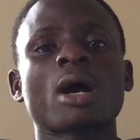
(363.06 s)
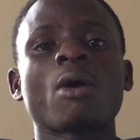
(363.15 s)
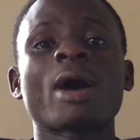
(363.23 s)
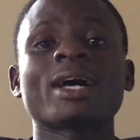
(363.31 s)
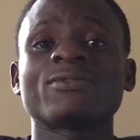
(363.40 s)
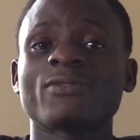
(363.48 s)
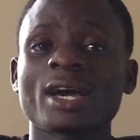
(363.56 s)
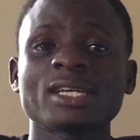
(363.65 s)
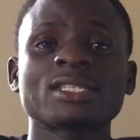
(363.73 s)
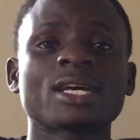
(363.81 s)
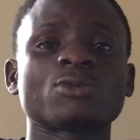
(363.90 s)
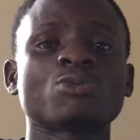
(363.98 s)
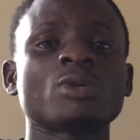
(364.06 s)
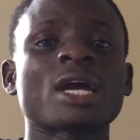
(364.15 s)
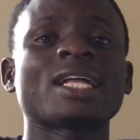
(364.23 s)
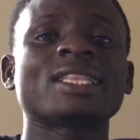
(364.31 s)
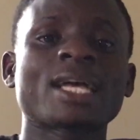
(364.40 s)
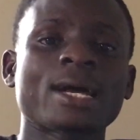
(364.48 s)
I would advise that we
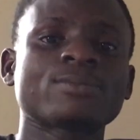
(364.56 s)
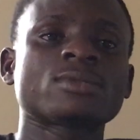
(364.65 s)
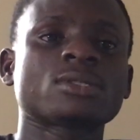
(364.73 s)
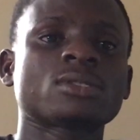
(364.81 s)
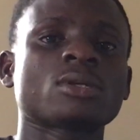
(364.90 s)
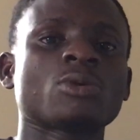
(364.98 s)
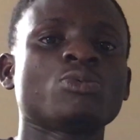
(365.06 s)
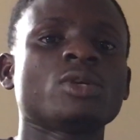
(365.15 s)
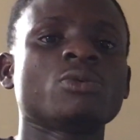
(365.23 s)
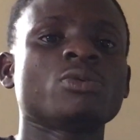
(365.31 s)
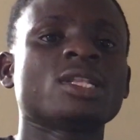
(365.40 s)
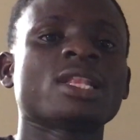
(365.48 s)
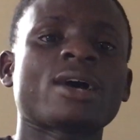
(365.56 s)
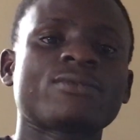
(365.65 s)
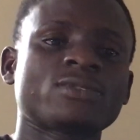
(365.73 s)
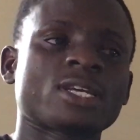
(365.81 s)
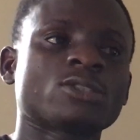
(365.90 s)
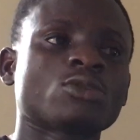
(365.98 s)
adapt. We
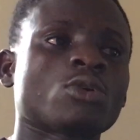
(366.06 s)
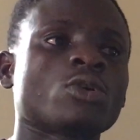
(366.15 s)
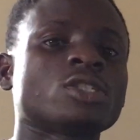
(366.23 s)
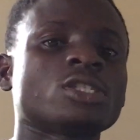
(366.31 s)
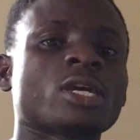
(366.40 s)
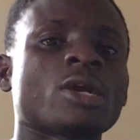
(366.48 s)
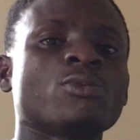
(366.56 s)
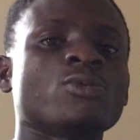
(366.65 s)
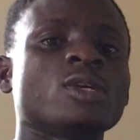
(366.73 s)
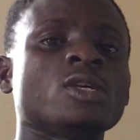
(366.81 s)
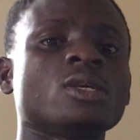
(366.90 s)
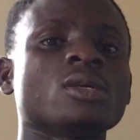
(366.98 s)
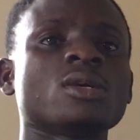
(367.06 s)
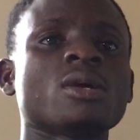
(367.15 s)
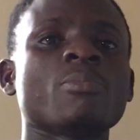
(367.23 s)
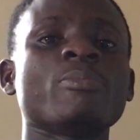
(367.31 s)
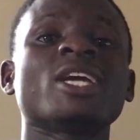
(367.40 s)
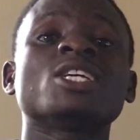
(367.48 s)
love technology and we
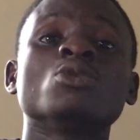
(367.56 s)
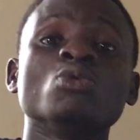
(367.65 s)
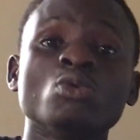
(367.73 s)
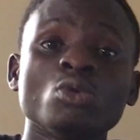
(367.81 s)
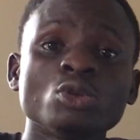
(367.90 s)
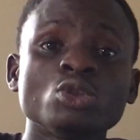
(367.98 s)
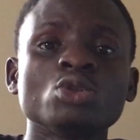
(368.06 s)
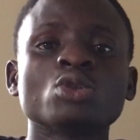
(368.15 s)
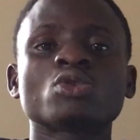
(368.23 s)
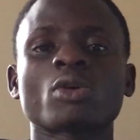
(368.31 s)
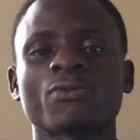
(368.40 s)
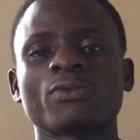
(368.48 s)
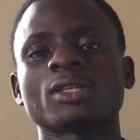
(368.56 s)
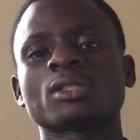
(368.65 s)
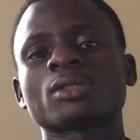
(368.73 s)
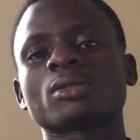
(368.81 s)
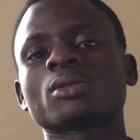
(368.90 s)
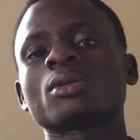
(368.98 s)
make good use of it.
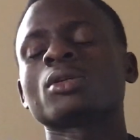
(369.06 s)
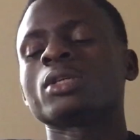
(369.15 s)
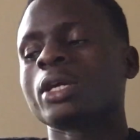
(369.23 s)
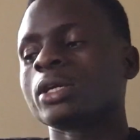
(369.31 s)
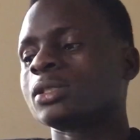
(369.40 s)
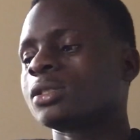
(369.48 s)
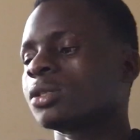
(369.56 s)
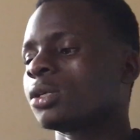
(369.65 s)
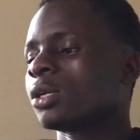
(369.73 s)
Yes.